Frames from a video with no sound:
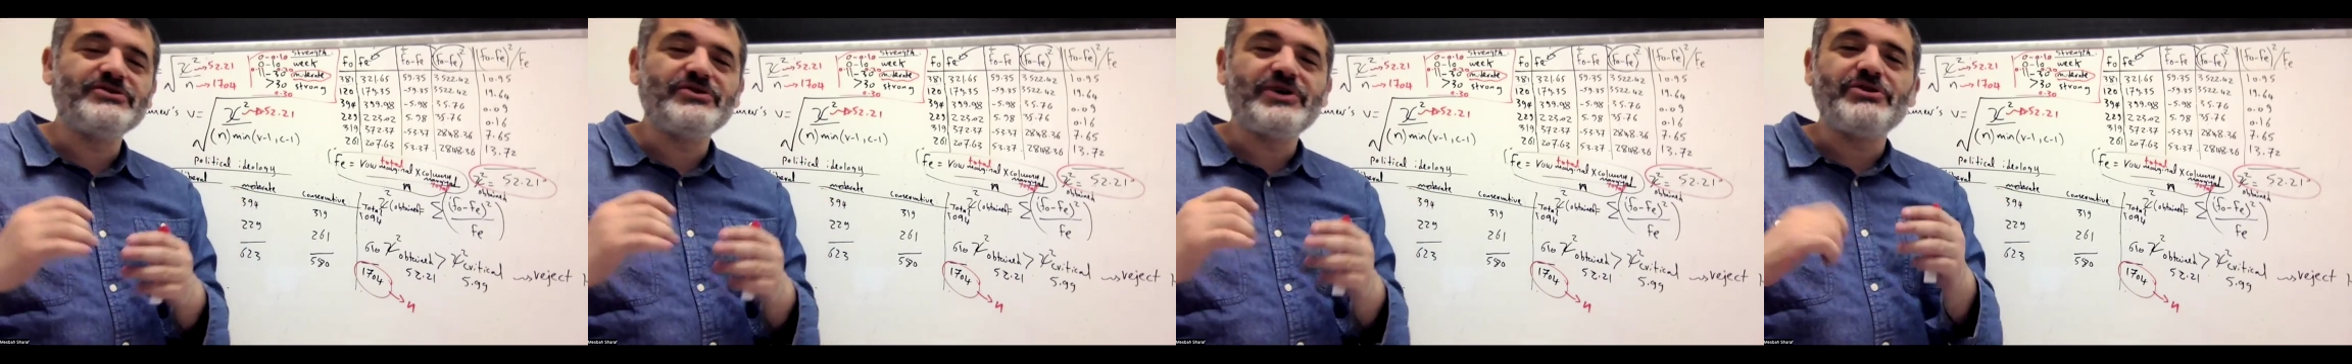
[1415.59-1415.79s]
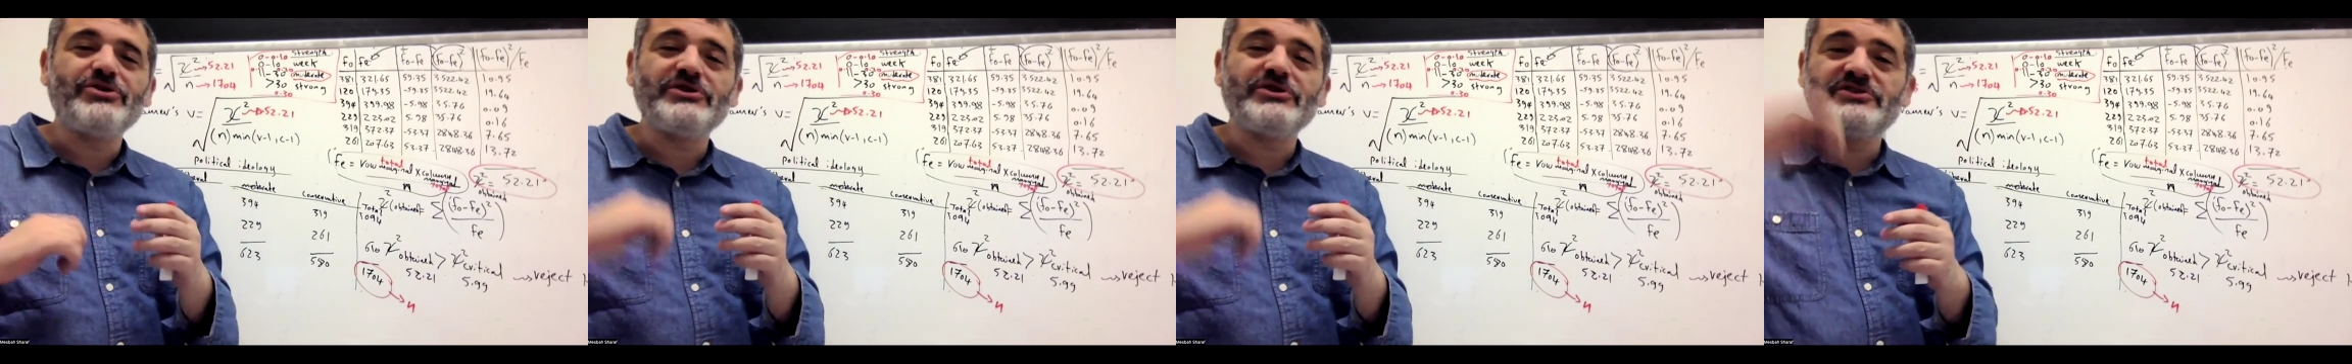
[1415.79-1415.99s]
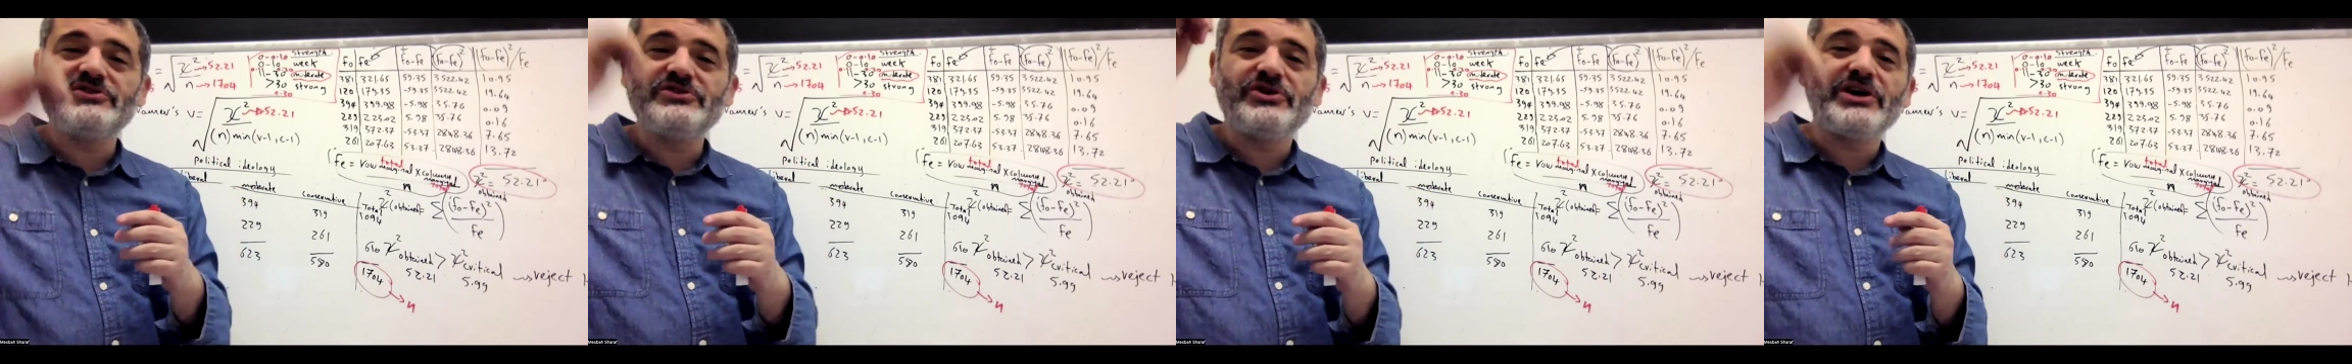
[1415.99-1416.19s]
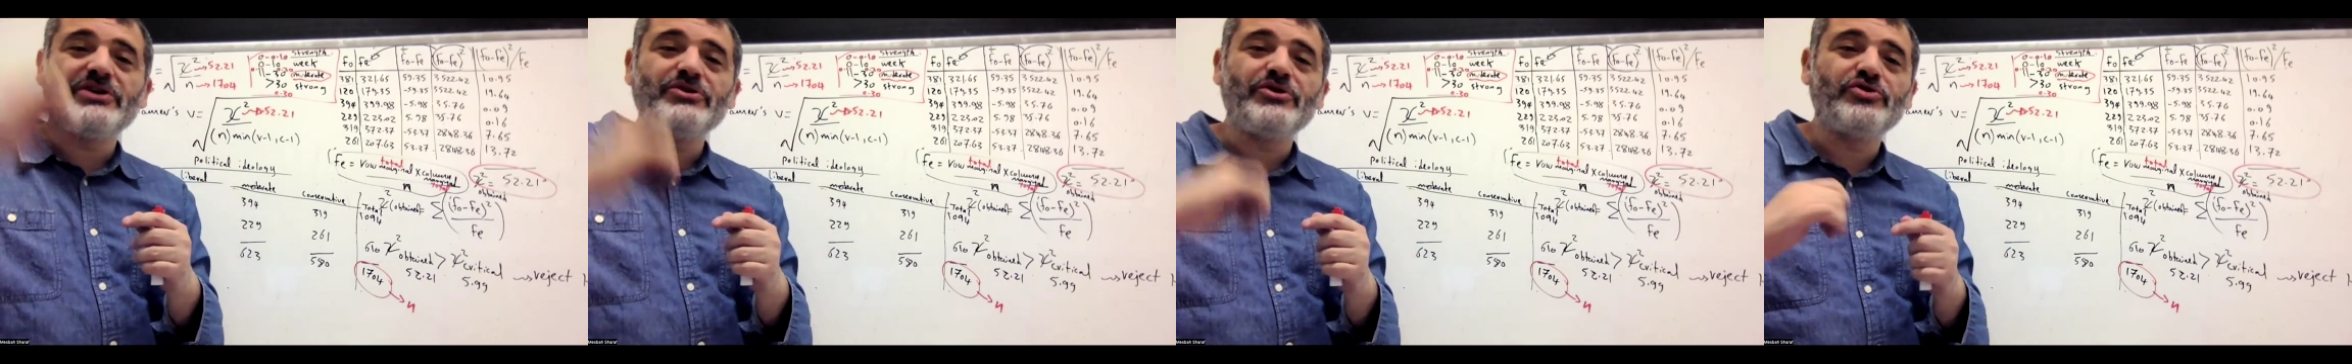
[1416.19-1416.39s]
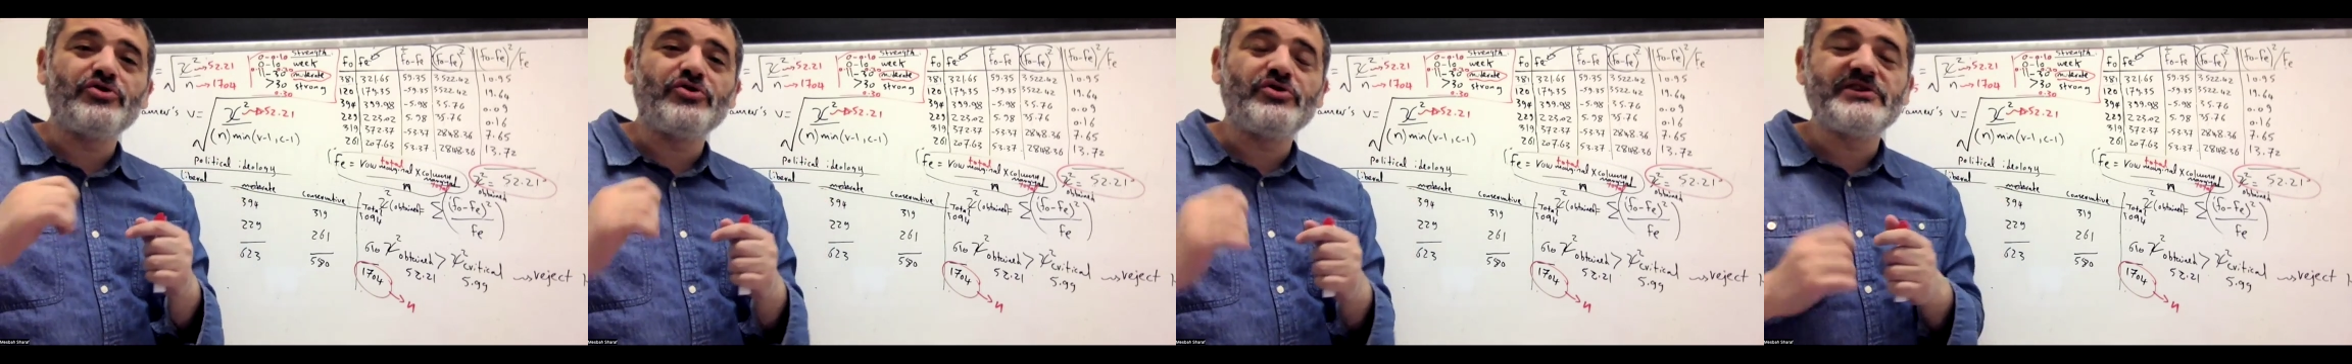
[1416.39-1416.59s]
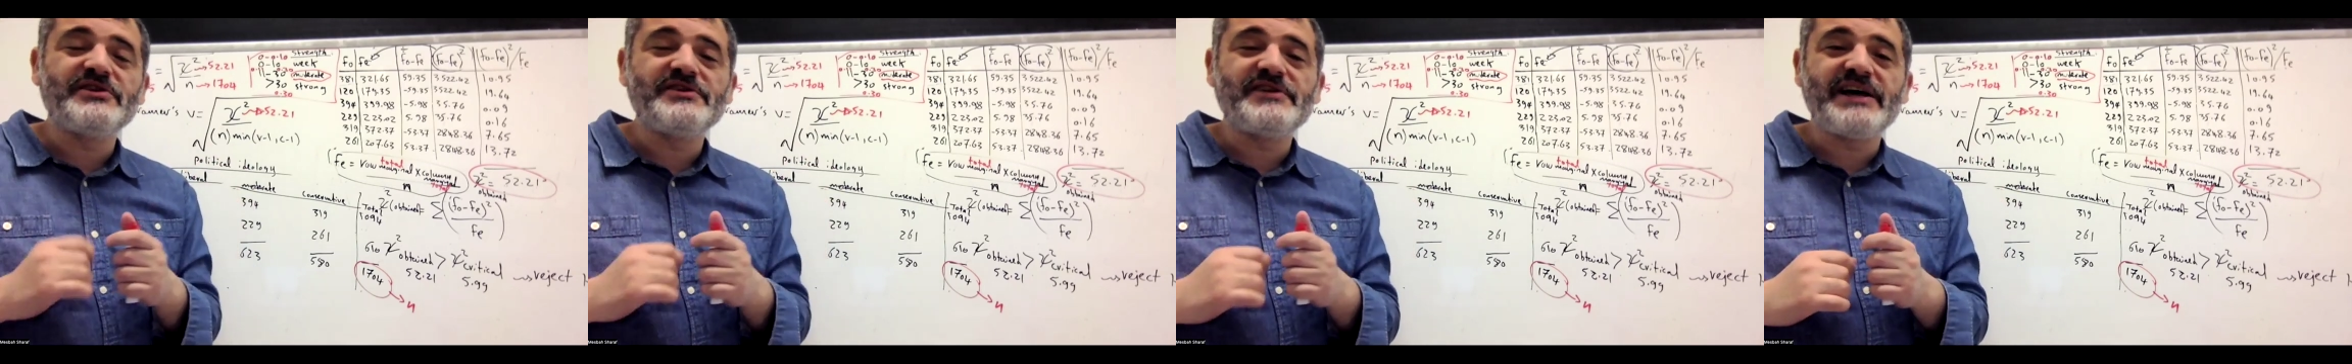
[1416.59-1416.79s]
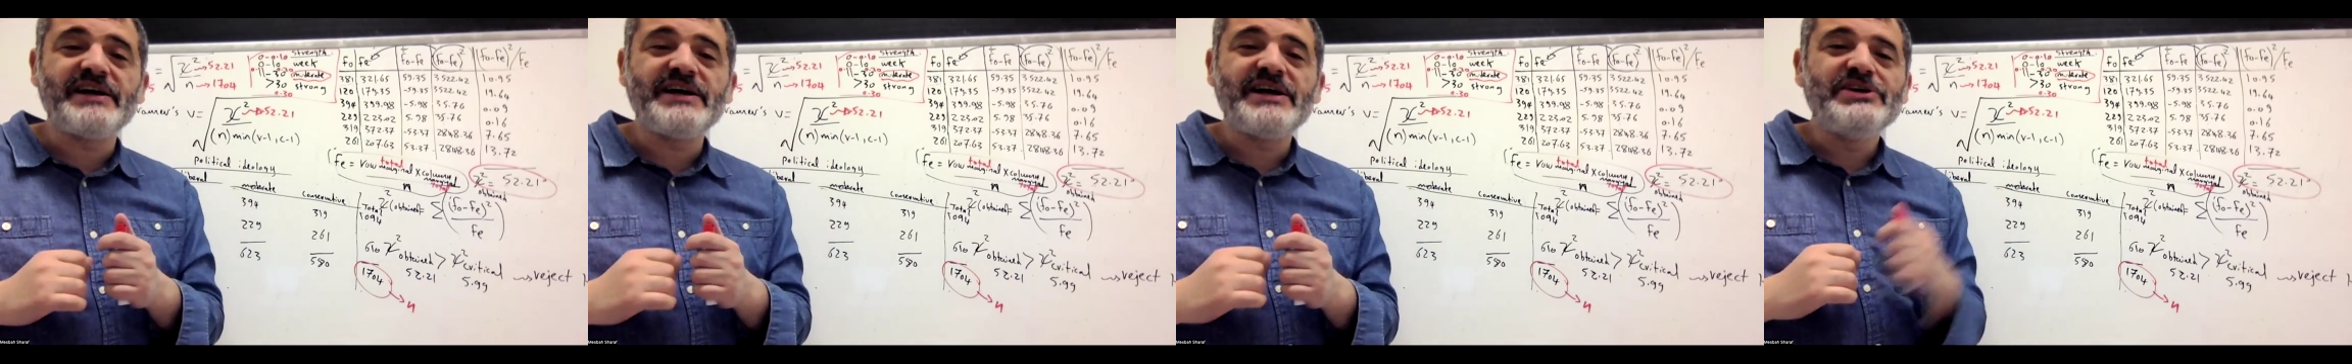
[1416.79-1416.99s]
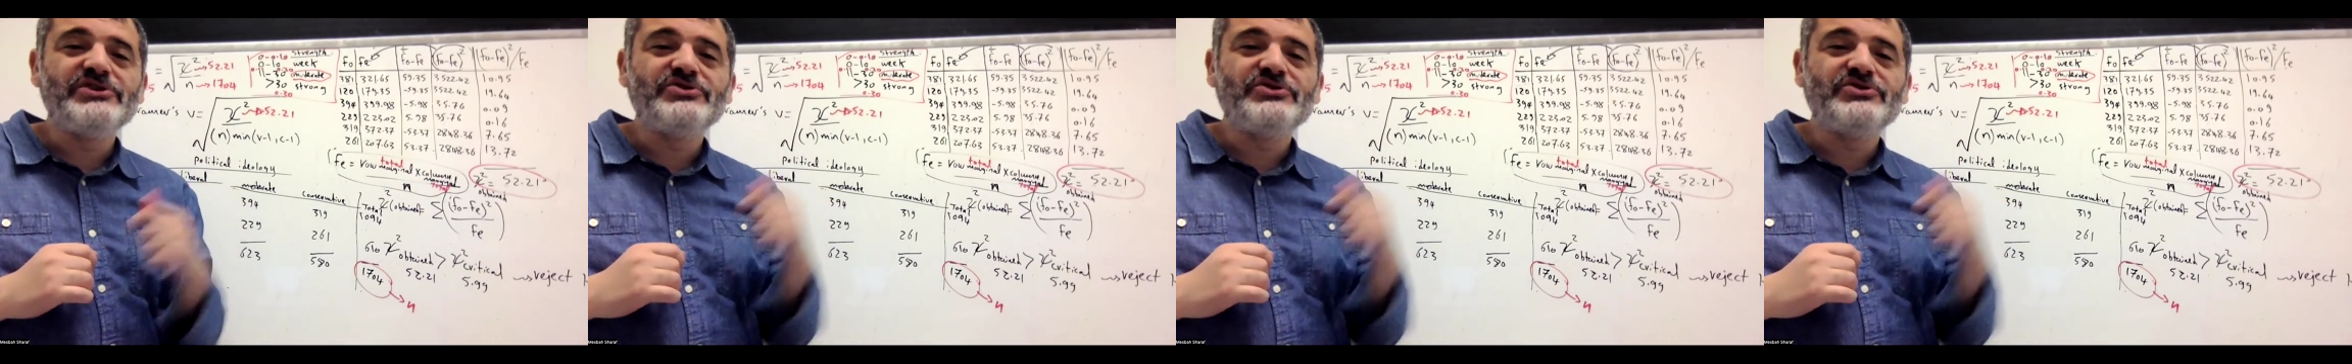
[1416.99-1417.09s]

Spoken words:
You cannot order that.